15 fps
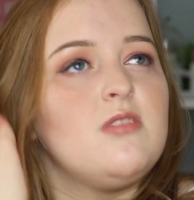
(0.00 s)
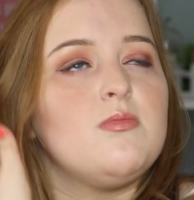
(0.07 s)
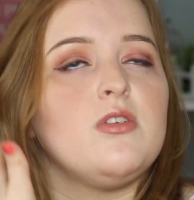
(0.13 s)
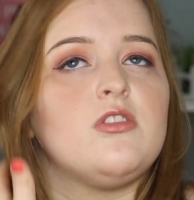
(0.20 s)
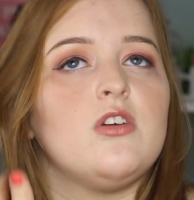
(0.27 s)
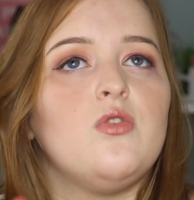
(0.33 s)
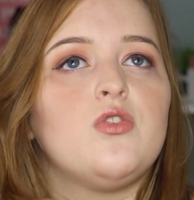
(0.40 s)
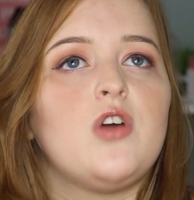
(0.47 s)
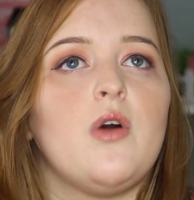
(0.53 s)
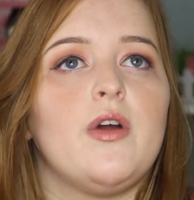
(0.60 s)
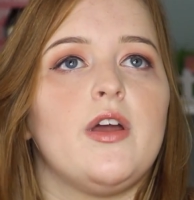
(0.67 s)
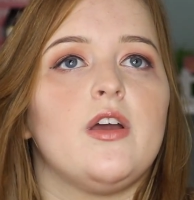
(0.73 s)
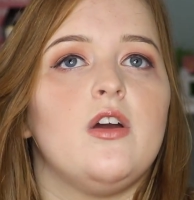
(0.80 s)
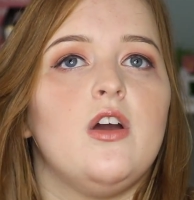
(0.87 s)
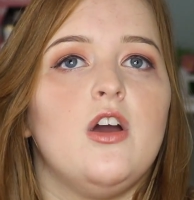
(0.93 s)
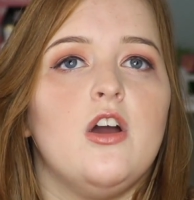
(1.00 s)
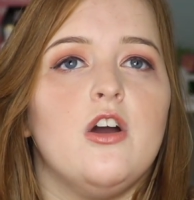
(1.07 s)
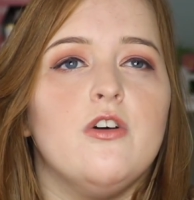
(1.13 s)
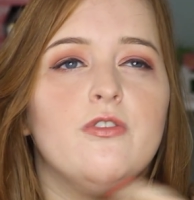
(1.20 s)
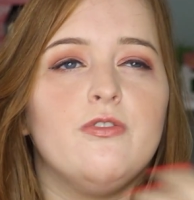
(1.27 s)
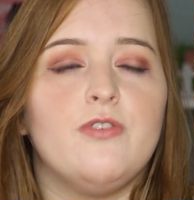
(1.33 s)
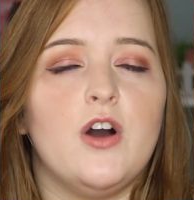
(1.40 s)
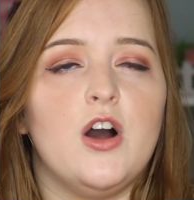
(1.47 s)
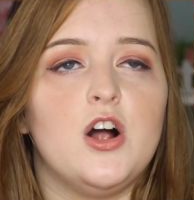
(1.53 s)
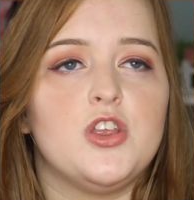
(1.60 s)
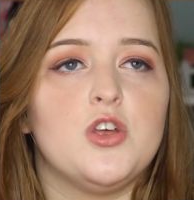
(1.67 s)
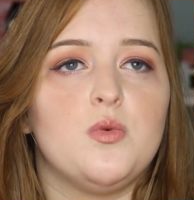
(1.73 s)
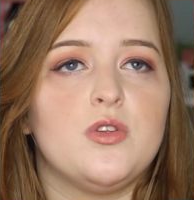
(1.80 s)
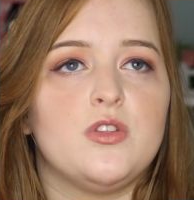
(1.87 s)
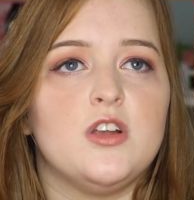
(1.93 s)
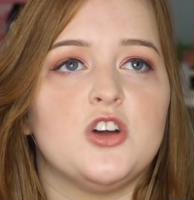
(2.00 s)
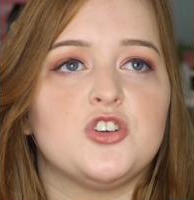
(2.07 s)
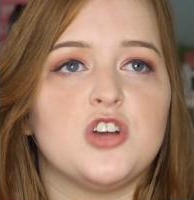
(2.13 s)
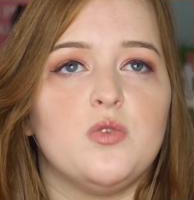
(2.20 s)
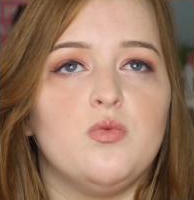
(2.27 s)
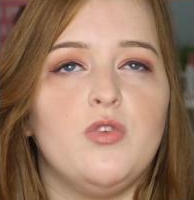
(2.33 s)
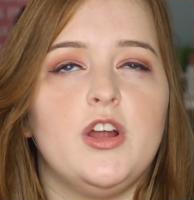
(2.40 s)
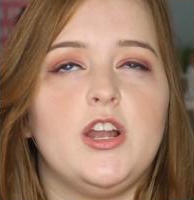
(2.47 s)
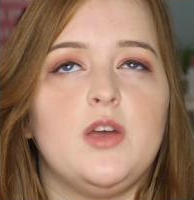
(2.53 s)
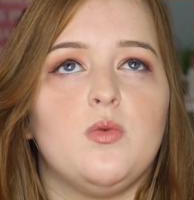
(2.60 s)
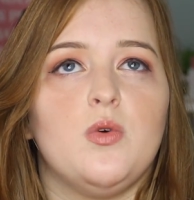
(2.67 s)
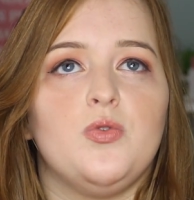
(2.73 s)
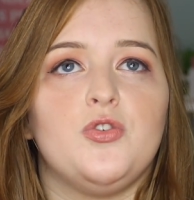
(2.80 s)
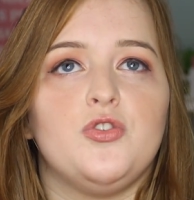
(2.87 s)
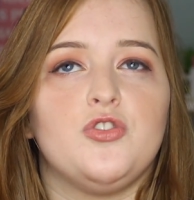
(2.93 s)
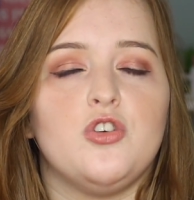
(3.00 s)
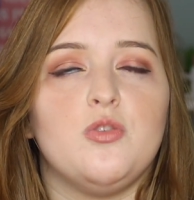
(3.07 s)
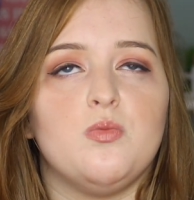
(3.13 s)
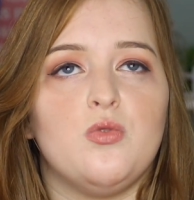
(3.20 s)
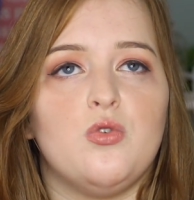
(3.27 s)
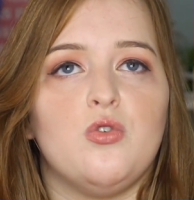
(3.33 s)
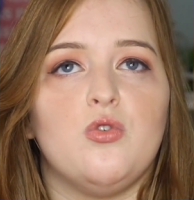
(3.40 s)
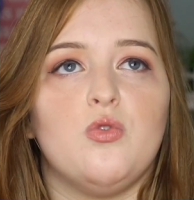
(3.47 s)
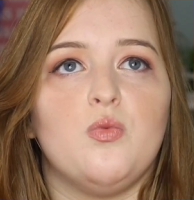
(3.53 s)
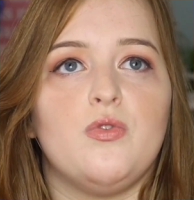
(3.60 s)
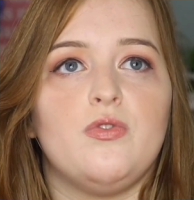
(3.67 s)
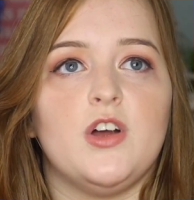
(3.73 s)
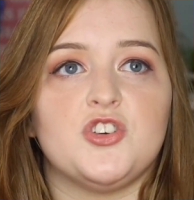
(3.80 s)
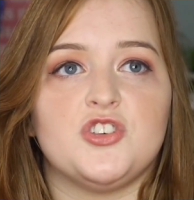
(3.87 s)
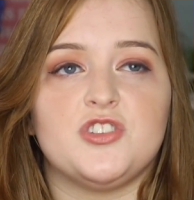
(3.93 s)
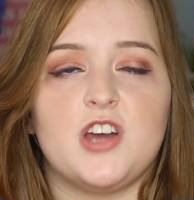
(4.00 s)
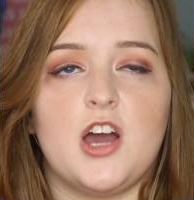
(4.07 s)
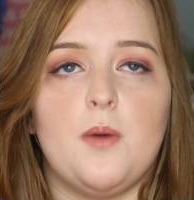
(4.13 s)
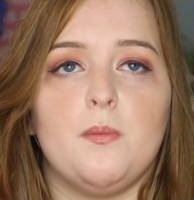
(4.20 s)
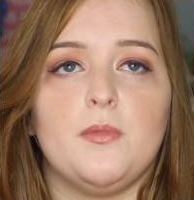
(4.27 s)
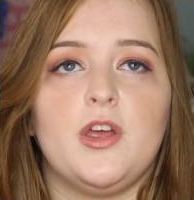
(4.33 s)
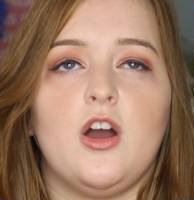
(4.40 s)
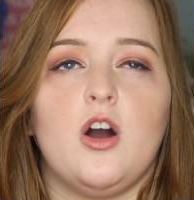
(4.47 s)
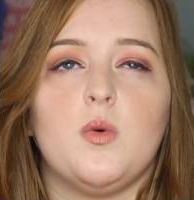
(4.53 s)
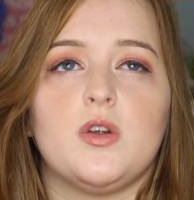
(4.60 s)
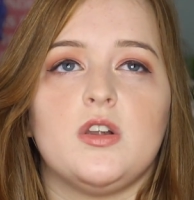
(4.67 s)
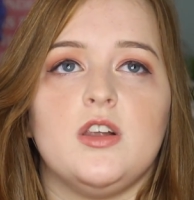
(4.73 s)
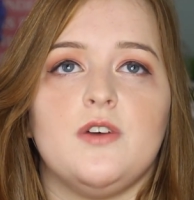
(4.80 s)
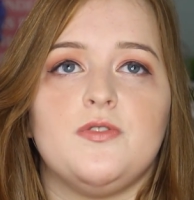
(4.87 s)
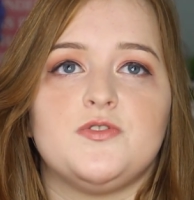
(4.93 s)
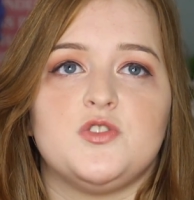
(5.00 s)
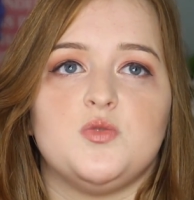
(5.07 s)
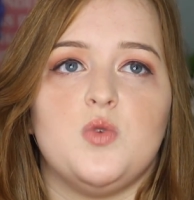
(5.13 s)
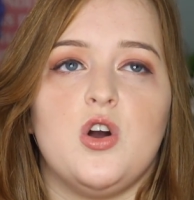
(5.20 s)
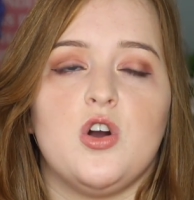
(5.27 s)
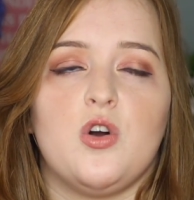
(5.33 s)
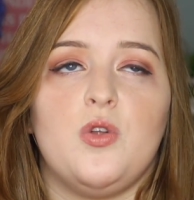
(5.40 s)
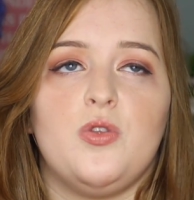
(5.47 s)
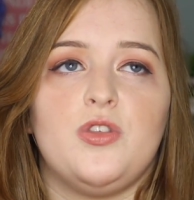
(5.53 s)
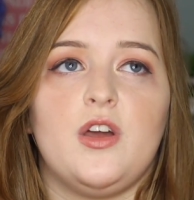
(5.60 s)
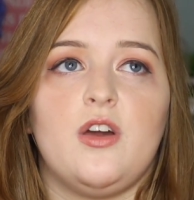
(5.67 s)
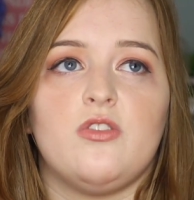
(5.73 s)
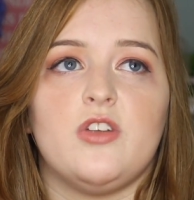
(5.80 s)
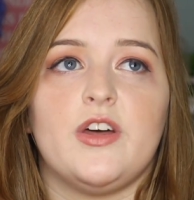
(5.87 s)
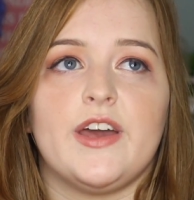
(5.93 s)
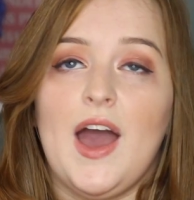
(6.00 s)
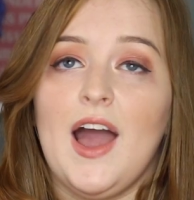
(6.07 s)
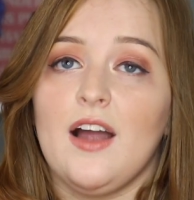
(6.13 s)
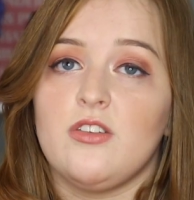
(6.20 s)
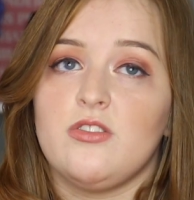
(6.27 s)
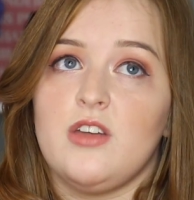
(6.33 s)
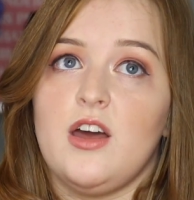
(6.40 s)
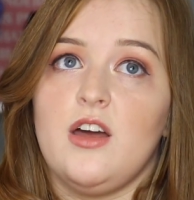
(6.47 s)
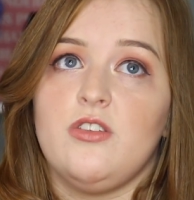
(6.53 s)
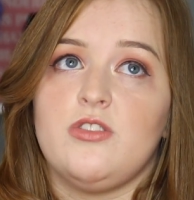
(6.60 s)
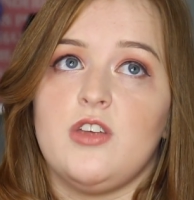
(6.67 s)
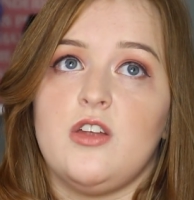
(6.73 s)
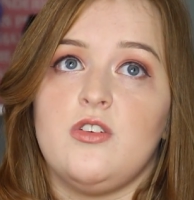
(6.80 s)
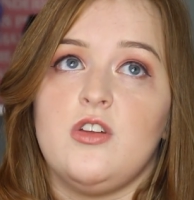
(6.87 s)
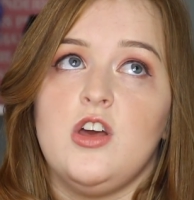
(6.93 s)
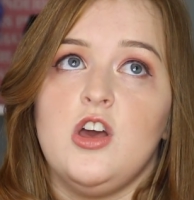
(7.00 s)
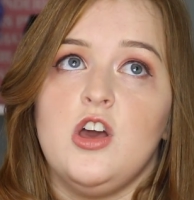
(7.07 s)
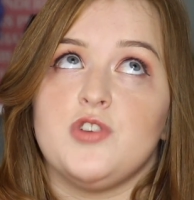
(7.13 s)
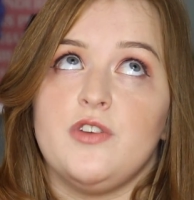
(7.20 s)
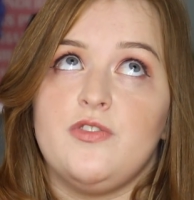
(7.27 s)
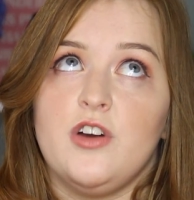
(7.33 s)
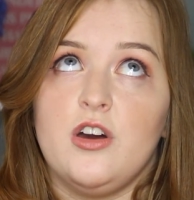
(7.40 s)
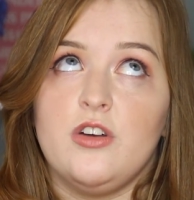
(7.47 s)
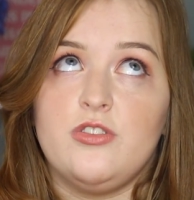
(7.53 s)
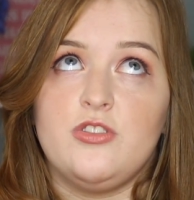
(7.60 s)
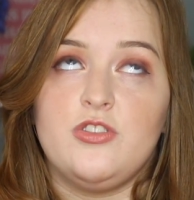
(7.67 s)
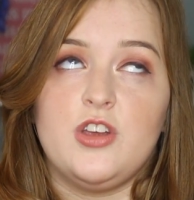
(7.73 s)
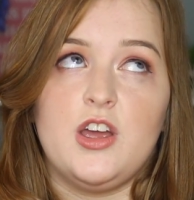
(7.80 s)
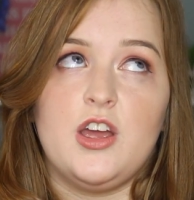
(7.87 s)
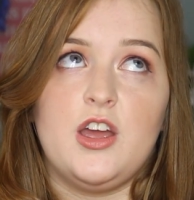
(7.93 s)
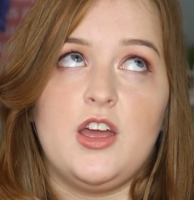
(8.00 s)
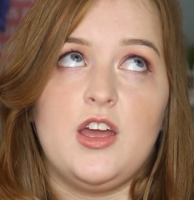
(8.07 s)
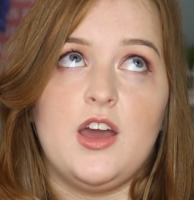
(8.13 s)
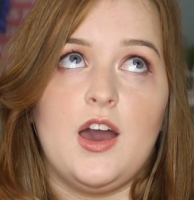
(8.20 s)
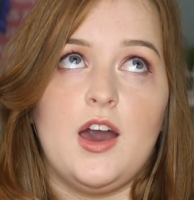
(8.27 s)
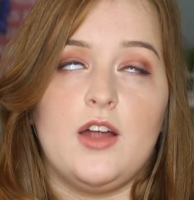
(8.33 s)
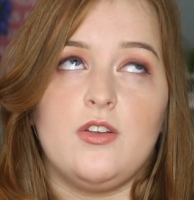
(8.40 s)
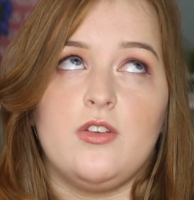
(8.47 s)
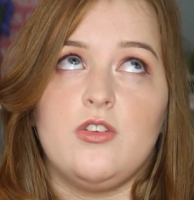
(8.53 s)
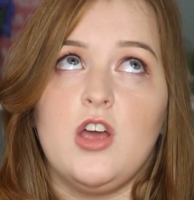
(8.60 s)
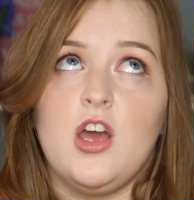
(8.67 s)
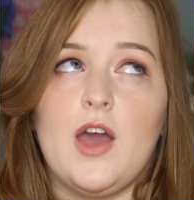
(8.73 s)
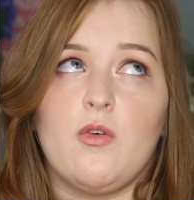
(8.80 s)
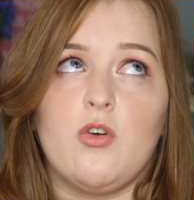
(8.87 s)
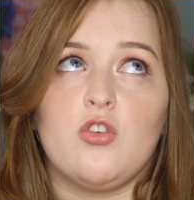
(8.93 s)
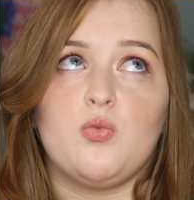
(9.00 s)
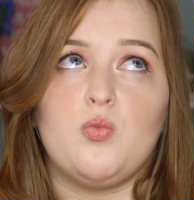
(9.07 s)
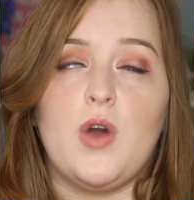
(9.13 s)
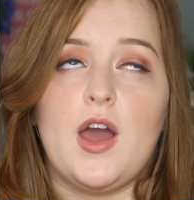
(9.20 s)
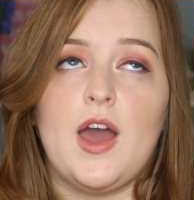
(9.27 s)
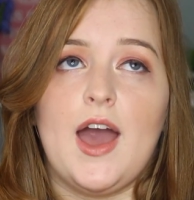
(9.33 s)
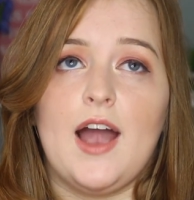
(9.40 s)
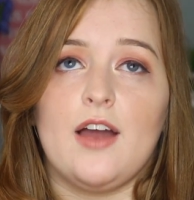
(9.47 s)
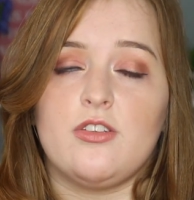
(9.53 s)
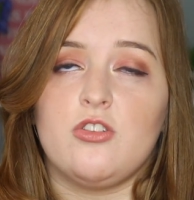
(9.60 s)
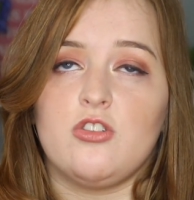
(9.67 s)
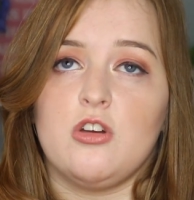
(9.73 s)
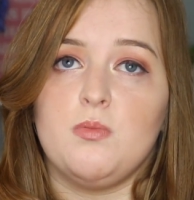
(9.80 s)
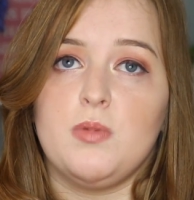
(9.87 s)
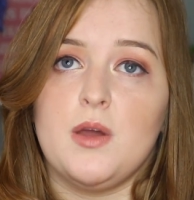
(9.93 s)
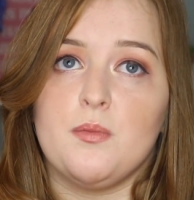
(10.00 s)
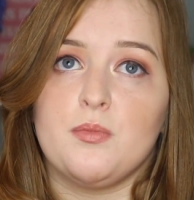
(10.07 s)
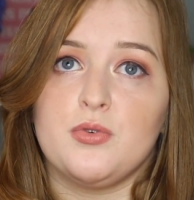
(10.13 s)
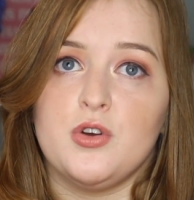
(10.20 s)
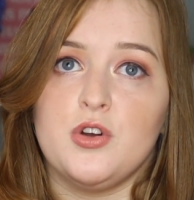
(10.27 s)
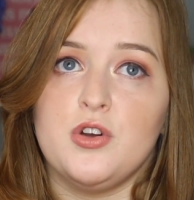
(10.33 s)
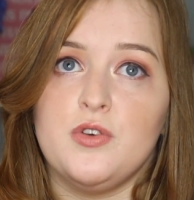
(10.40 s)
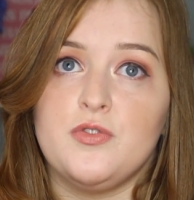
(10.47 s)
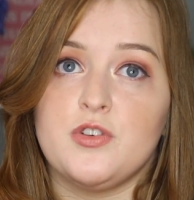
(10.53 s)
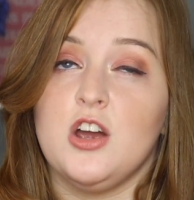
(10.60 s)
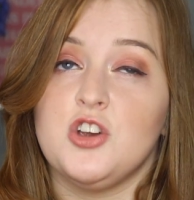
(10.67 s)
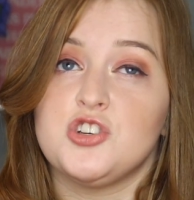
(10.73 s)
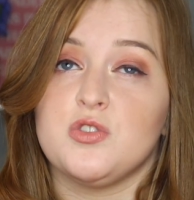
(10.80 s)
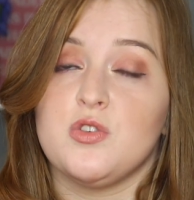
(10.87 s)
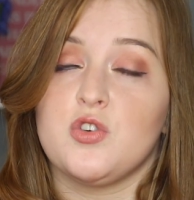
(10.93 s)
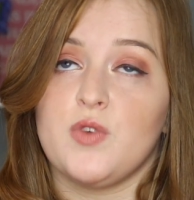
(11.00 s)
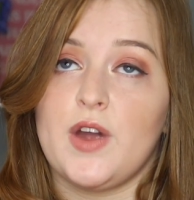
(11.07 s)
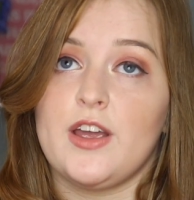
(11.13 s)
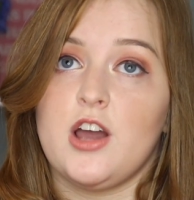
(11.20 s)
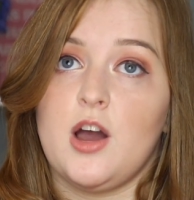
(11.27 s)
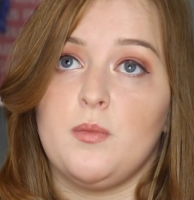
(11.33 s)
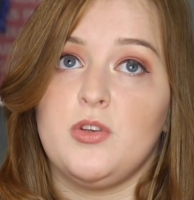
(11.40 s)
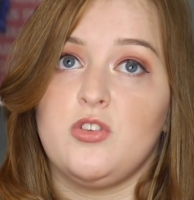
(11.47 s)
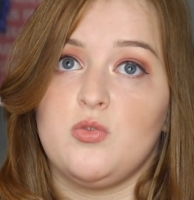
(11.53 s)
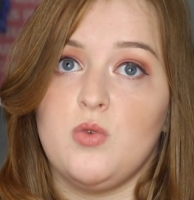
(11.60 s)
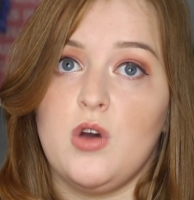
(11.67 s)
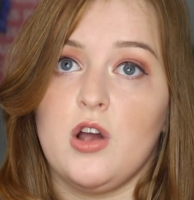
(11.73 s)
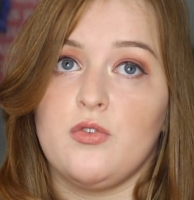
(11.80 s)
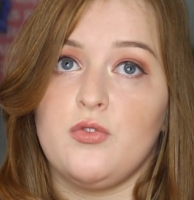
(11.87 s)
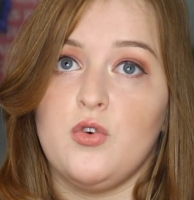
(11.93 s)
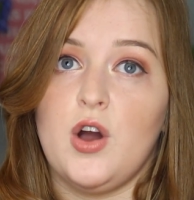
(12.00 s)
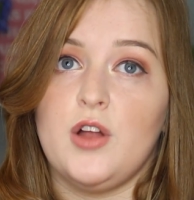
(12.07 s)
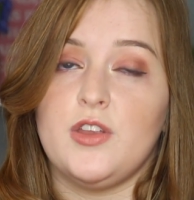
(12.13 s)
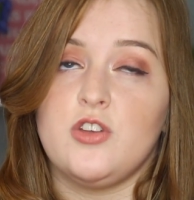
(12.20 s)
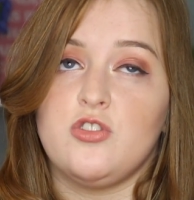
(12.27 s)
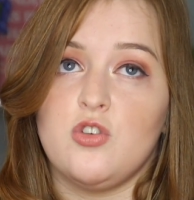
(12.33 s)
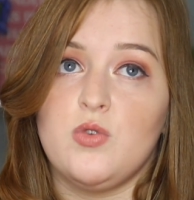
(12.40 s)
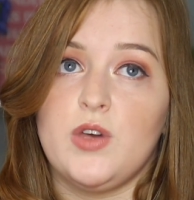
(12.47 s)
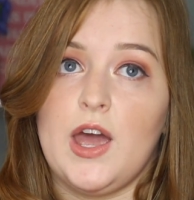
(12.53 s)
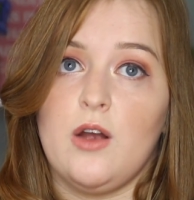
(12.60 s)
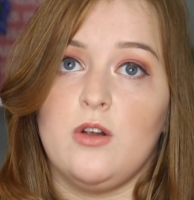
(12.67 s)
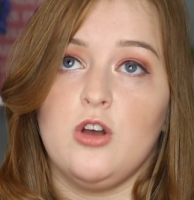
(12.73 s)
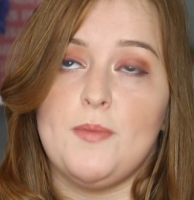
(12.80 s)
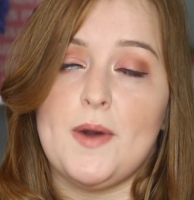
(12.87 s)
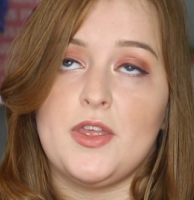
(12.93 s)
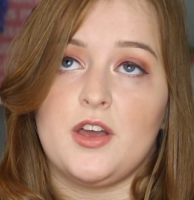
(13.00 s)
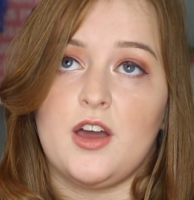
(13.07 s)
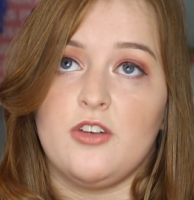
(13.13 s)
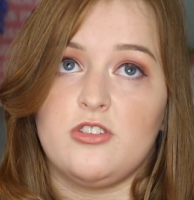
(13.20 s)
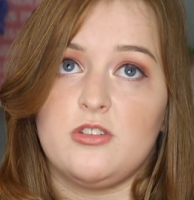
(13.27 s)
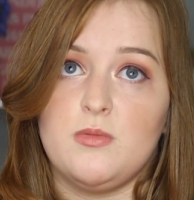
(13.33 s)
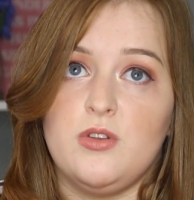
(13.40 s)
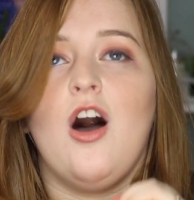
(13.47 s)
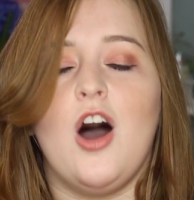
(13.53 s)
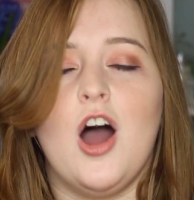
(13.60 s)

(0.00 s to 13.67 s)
see myself going further with Lush. I really want to do more with Lush as a company. I would love to work on things like access and diversity and areas where access can be improved. Lush are a great company to work for, and they do care a lot about the customers.